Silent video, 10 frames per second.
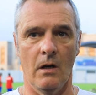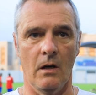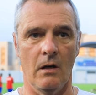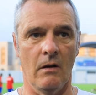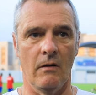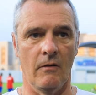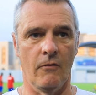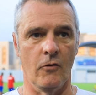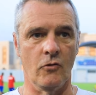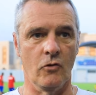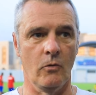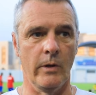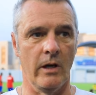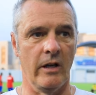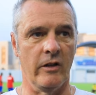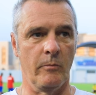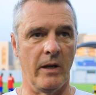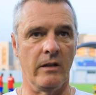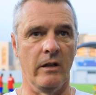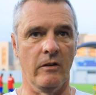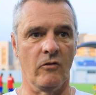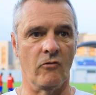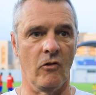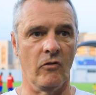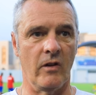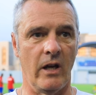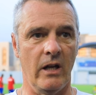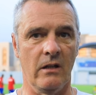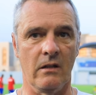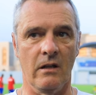For sure we are expecting a strong side,